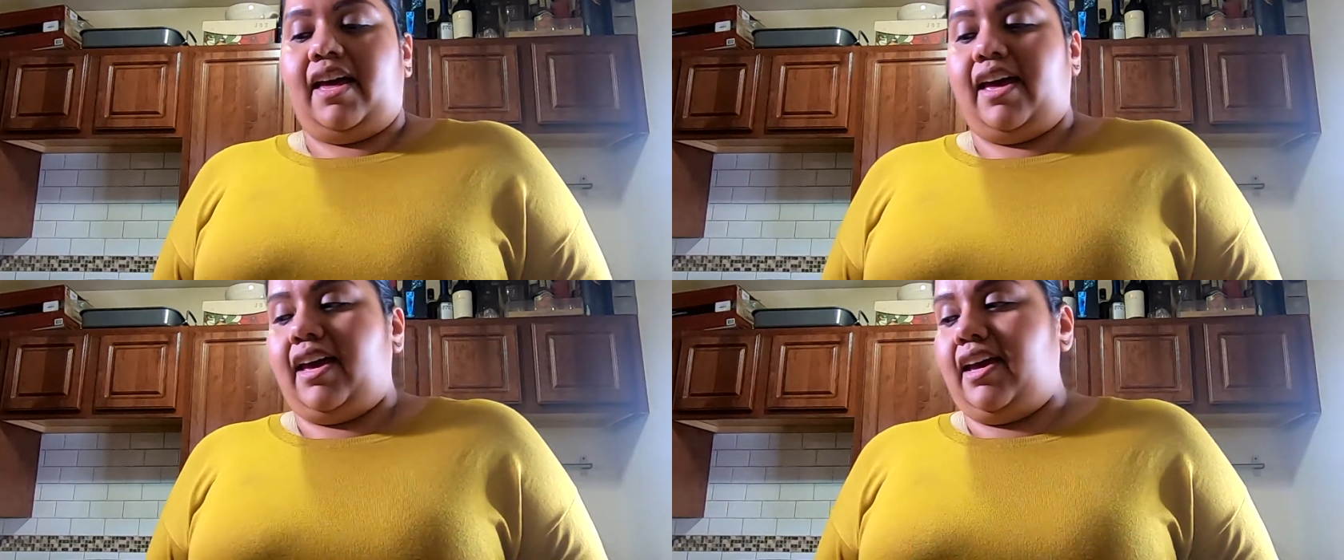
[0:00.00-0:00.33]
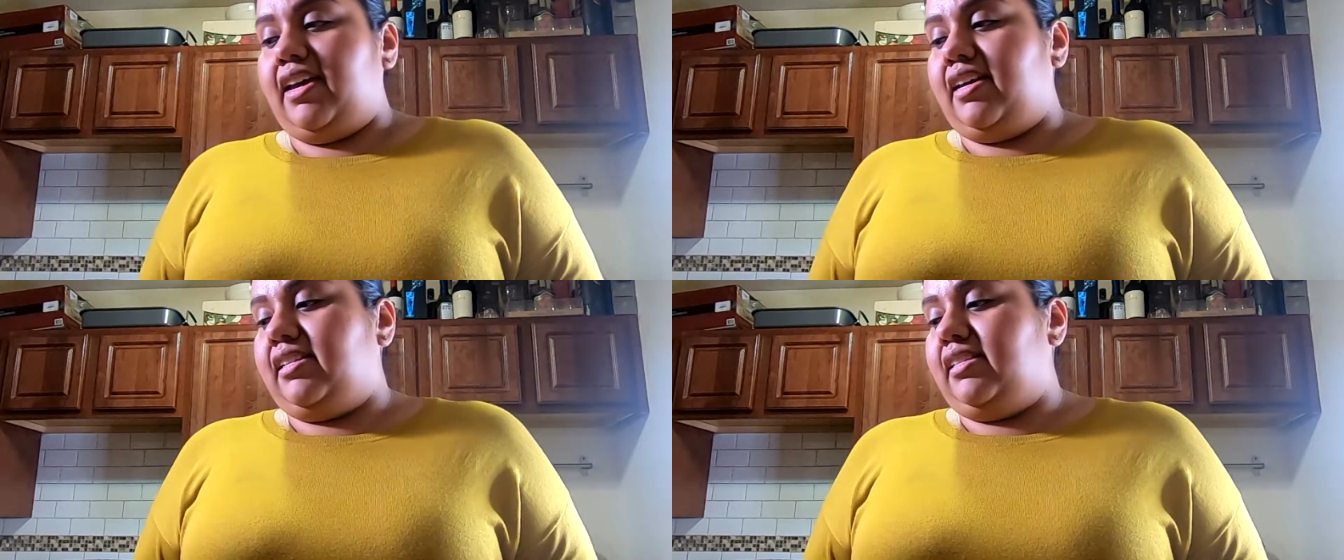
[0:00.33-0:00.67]

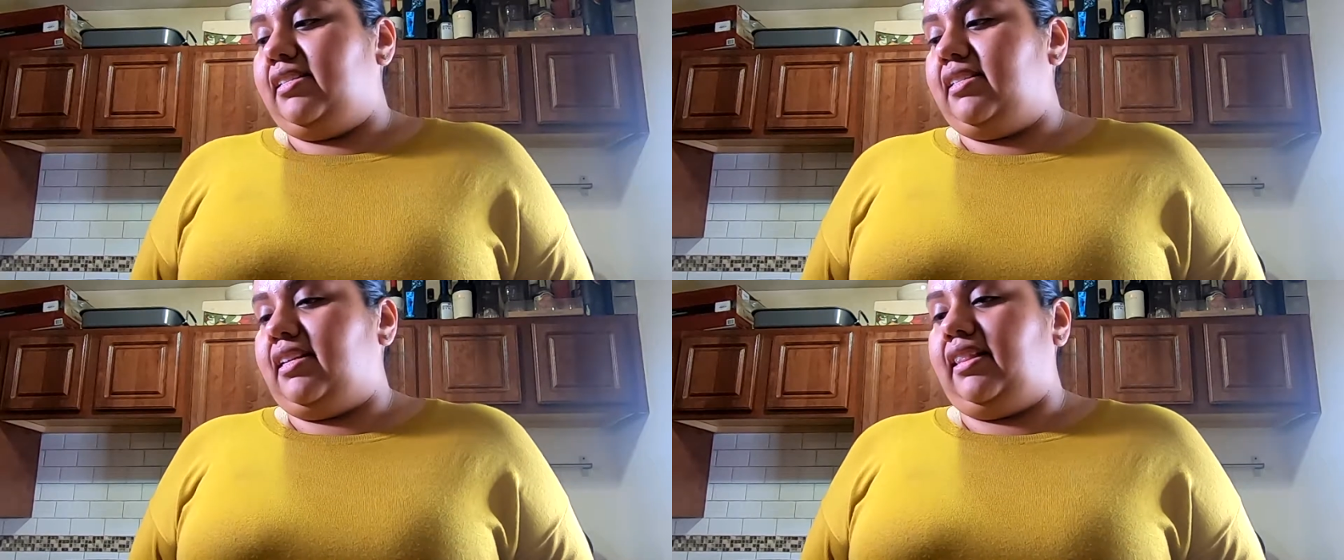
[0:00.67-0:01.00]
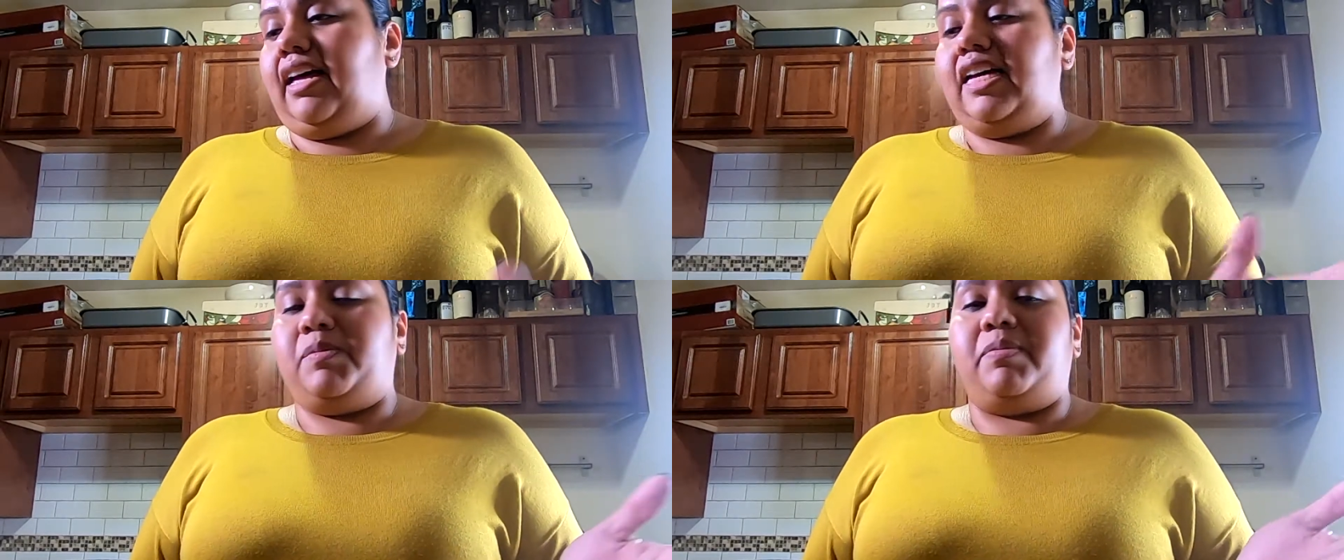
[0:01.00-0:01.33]
And
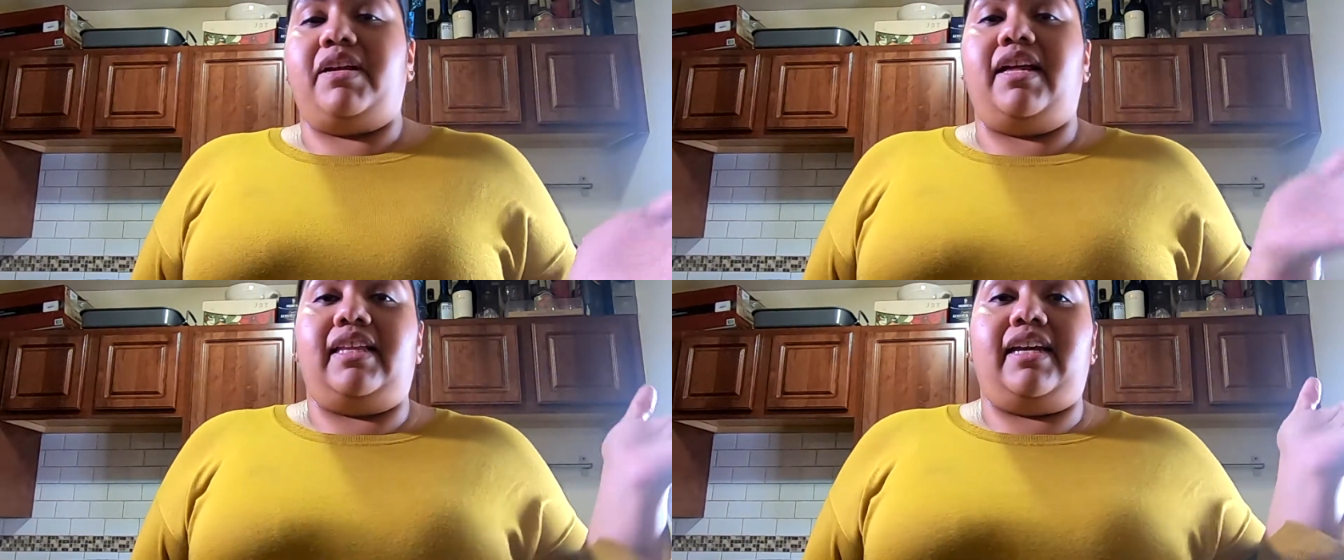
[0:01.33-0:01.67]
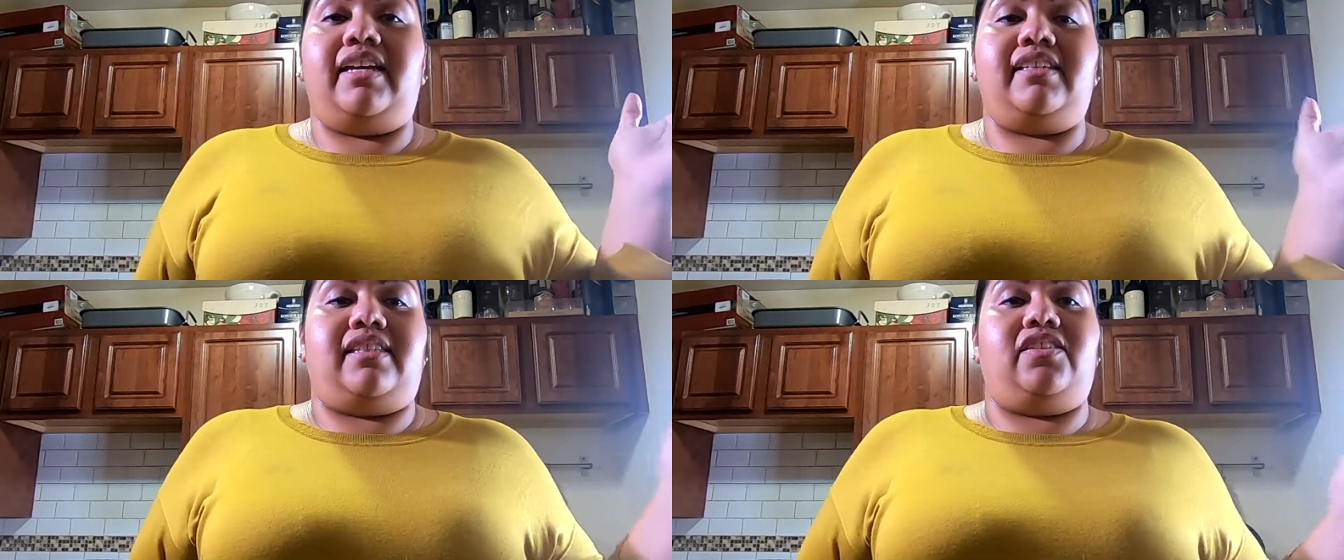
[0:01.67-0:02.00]
last but not least,